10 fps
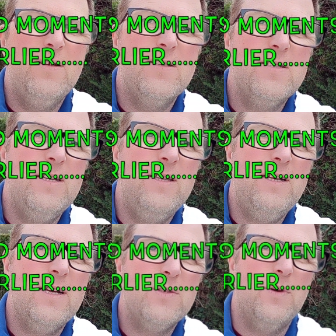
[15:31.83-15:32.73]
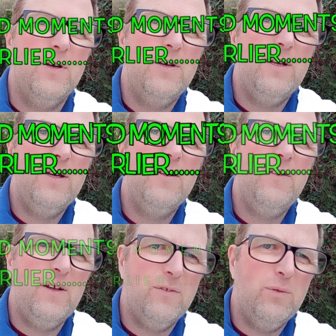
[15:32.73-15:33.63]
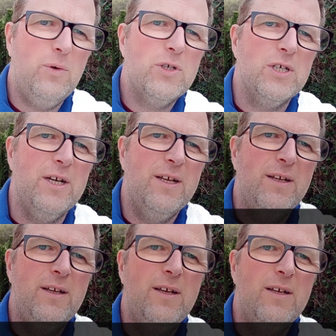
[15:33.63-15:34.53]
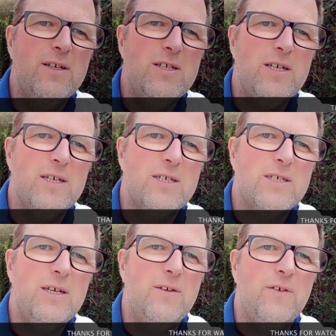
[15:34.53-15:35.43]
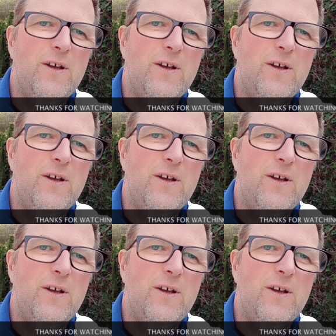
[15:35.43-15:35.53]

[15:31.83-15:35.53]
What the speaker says: see you in the next one. And thanks for watching. Cheers, Steve.